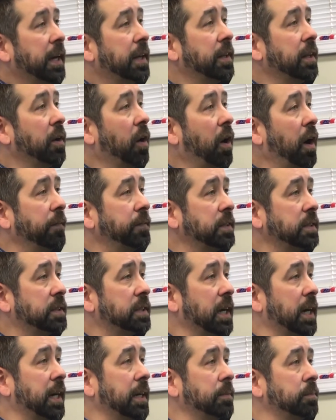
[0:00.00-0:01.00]
and then
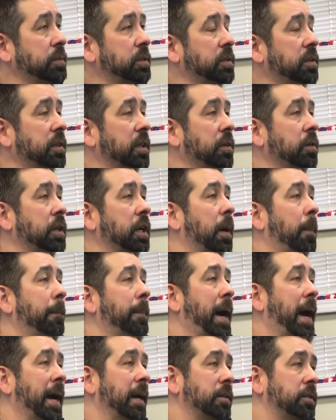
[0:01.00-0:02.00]
oftentimes they'll
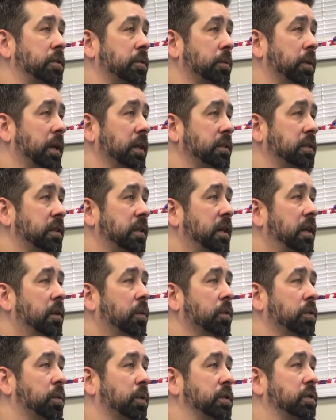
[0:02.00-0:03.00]
come back to us
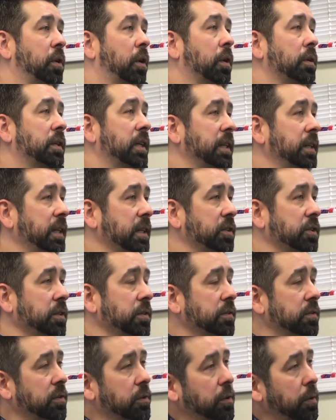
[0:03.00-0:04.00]
with what's called
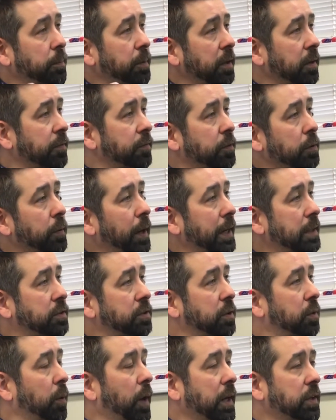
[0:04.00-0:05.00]
conditions. So there'll be a few
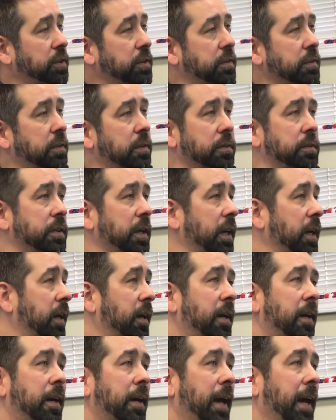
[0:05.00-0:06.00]
extra questions. They'll
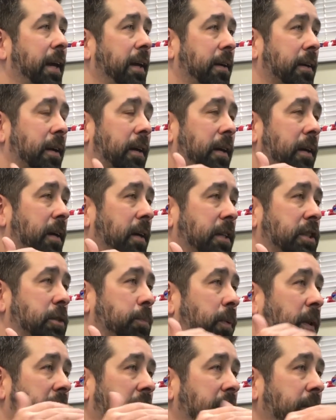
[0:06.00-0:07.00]
say, hey,
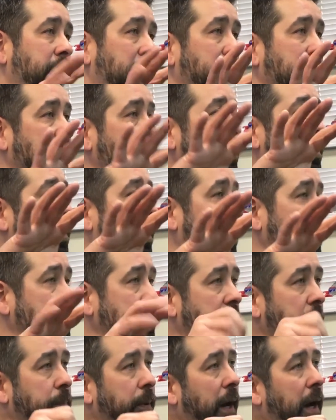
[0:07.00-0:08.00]
explain maybe this
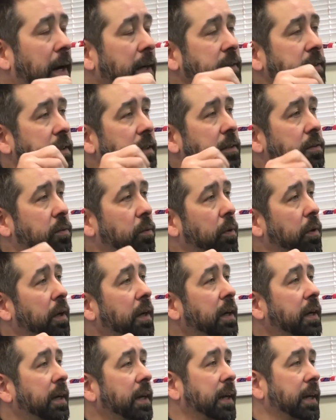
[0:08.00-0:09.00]
large deposit,
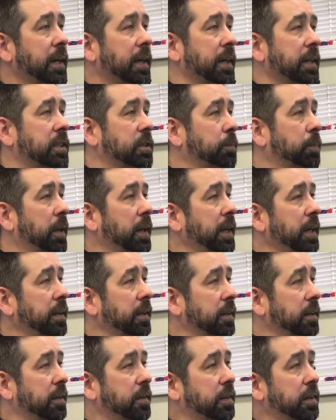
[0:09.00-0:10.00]
or
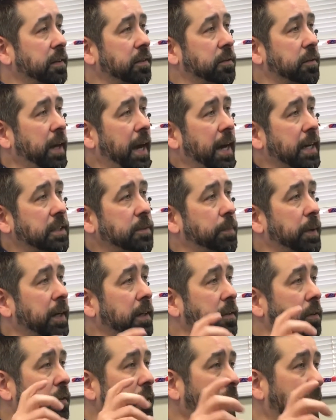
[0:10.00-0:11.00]
explain this
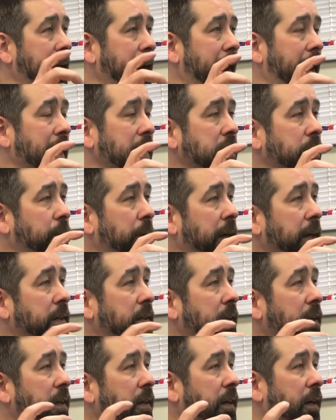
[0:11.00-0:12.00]
aspect or that
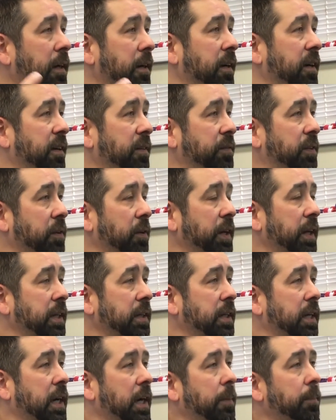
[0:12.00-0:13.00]
aspect of their
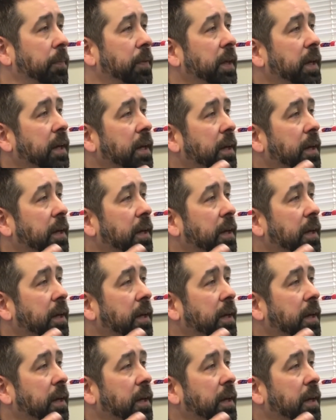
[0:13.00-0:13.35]
income.